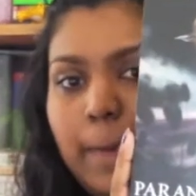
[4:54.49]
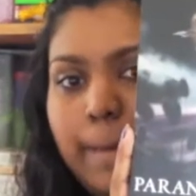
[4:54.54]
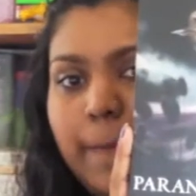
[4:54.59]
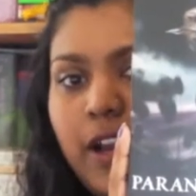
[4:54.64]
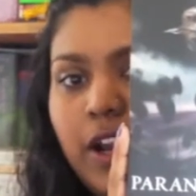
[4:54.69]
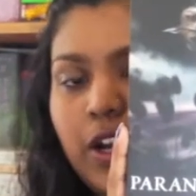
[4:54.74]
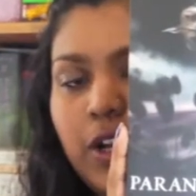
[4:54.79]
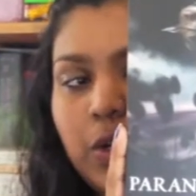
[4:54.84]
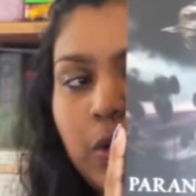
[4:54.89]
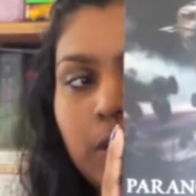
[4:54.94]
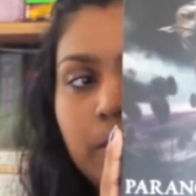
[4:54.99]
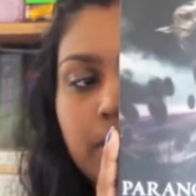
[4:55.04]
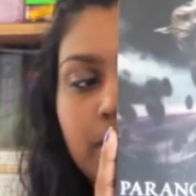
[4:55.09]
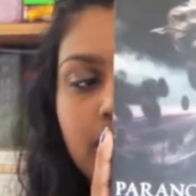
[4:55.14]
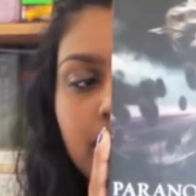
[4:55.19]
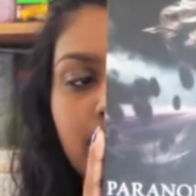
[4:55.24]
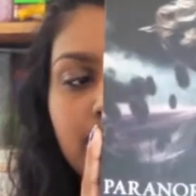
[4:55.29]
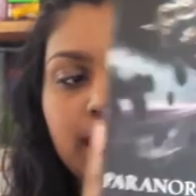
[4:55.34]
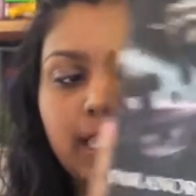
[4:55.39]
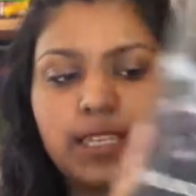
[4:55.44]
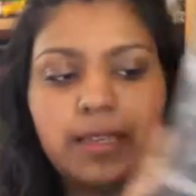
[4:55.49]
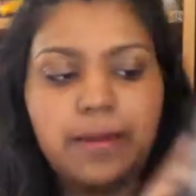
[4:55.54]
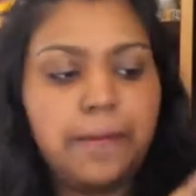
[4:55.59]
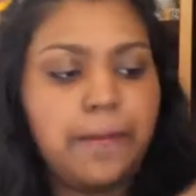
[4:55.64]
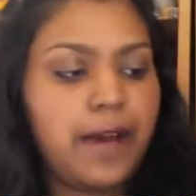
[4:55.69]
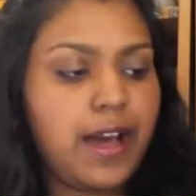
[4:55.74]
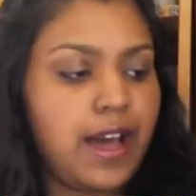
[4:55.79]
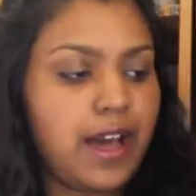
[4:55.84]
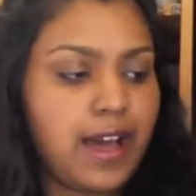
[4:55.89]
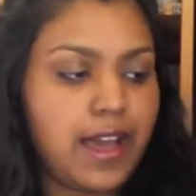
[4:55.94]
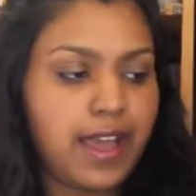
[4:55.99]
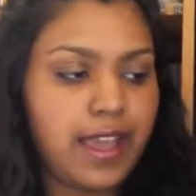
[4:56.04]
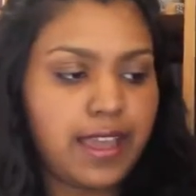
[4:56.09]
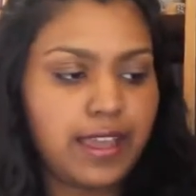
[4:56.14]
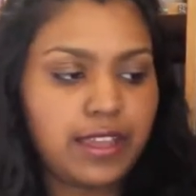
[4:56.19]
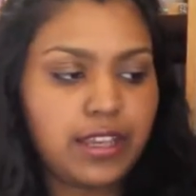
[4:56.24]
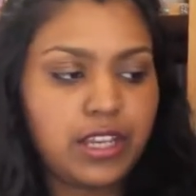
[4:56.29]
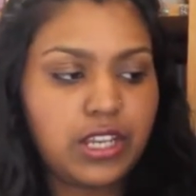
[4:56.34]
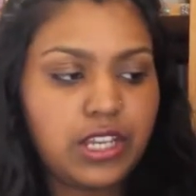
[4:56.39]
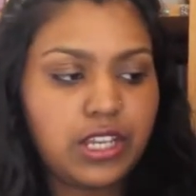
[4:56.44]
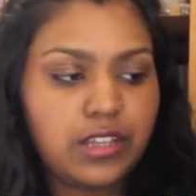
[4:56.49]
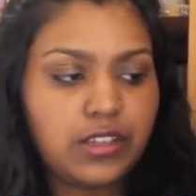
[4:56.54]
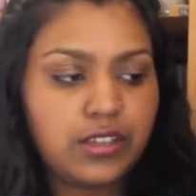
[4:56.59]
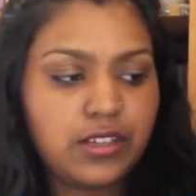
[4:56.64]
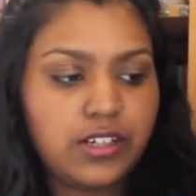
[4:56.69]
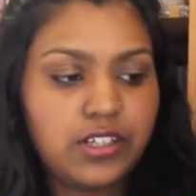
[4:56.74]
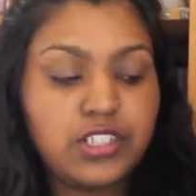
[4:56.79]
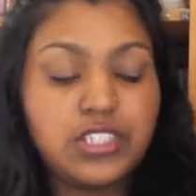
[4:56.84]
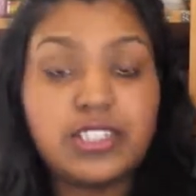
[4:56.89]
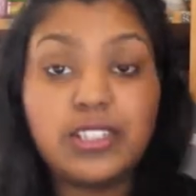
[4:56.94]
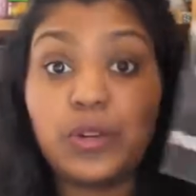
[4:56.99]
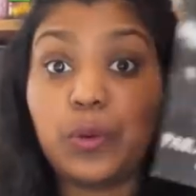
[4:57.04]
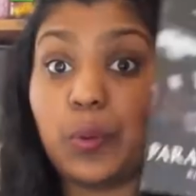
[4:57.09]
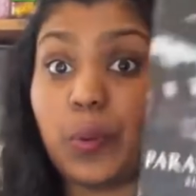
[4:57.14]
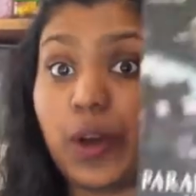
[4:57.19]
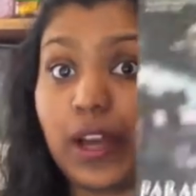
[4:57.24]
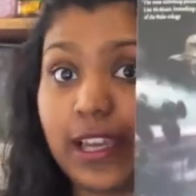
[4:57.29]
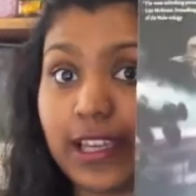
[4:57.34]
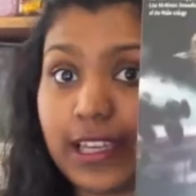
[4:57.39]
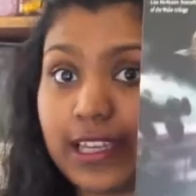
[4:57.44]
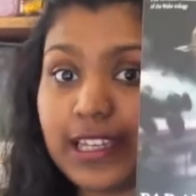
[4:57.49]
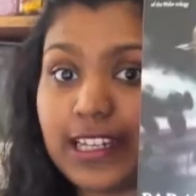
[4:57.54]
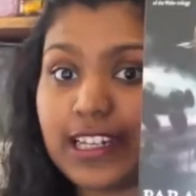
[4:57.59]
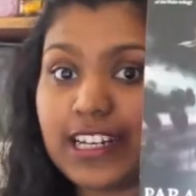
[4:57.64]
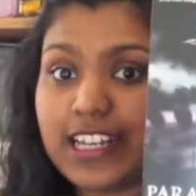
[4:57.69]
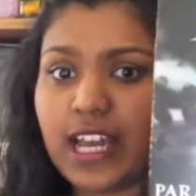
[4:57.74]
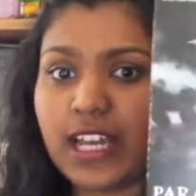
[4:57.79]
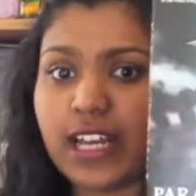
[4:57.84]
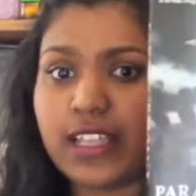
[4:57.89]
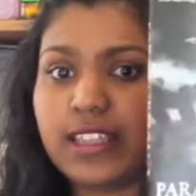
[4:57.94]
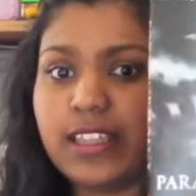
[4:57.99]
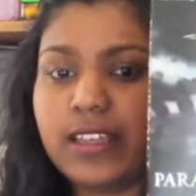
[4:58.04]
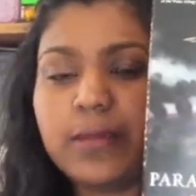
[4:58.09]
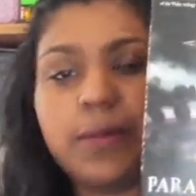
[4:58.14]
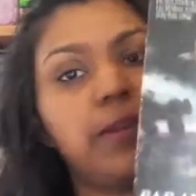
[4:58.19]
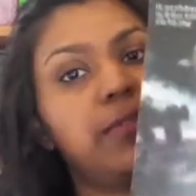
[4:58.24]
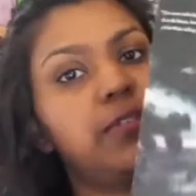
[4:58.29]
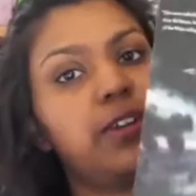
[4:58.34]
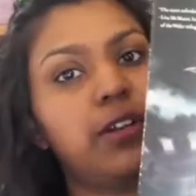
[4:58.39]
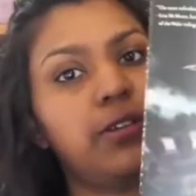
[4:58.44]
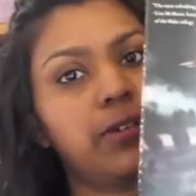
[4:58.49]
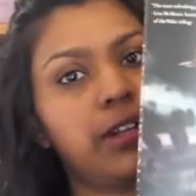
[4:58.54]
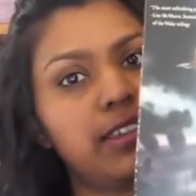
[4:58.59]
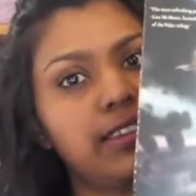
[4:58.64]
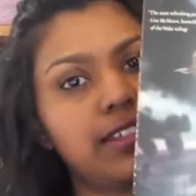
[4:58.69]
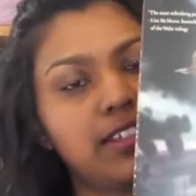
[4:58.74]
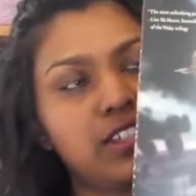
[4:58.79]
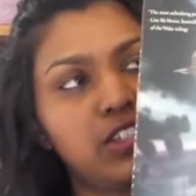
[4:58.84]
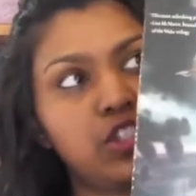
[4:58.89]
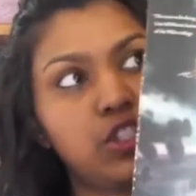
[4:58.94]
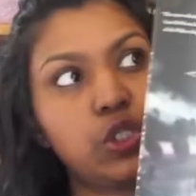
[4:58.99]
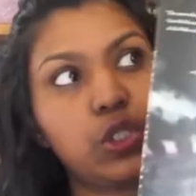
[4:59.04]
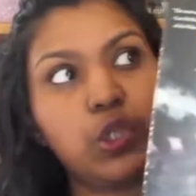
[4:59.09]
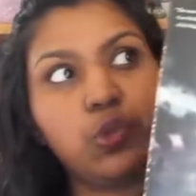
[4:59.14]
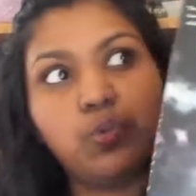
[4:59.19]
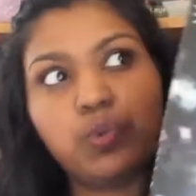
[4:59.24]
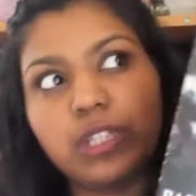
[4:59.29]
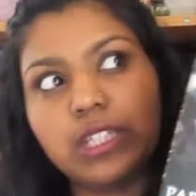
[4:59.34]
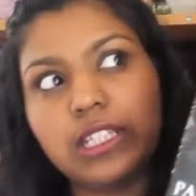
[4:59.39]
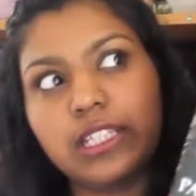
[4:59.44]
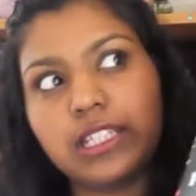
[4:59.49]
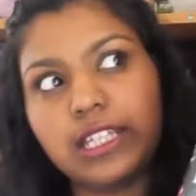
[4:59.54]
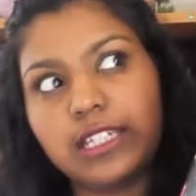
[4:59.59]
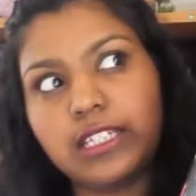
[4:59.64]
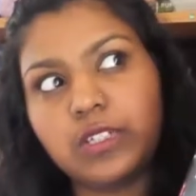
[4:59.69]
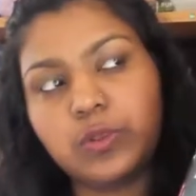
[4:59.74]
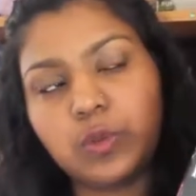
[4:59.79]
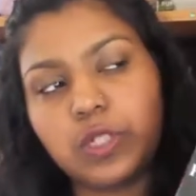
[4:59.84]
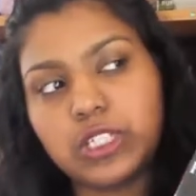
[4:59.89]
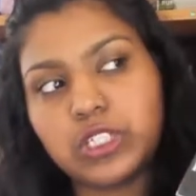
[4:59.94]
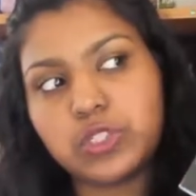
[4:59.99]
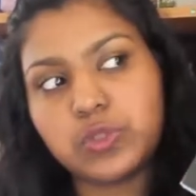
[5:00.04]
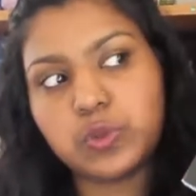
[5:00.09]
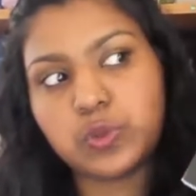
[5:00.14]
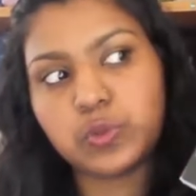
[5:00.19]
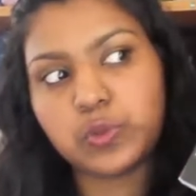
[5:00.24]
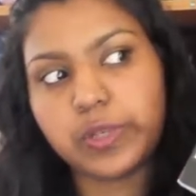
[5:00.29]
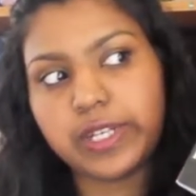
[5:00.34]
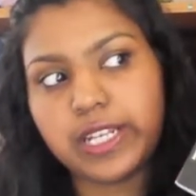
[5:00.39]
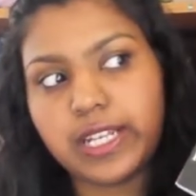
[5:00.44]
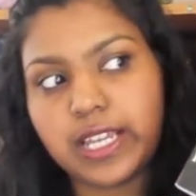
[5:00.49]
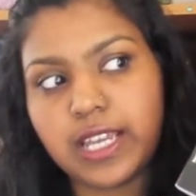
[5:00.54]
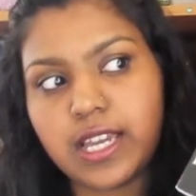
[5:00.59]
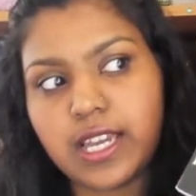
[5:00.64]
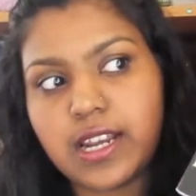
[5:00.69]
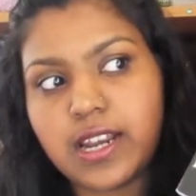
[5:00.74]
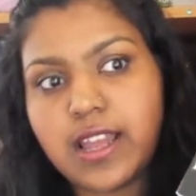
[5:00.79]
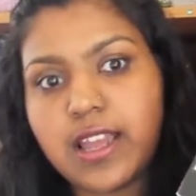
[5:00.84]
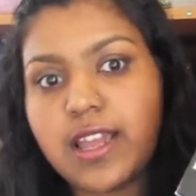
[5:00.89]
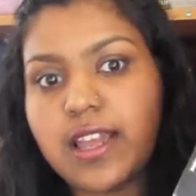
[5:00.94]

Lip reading: Paranormalcy by Kirsten White, and I think my friend read this. She really liked it while she was reading it.